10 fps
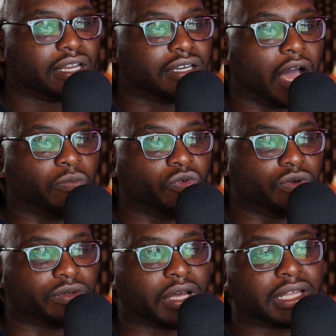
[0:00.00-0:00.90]

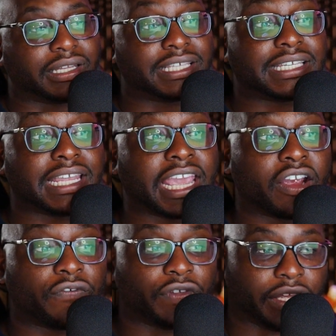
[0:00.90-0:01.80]
Namun, listen
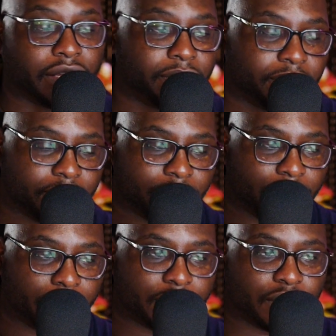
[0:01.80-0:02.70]
carefully
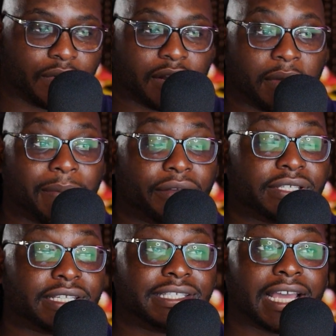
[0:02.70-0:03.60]
to what I'm about
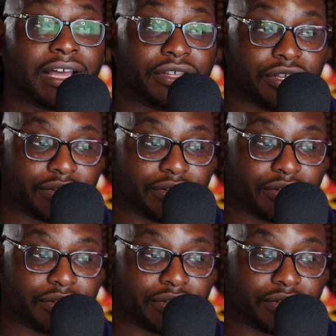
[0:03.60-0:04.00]
to tell you.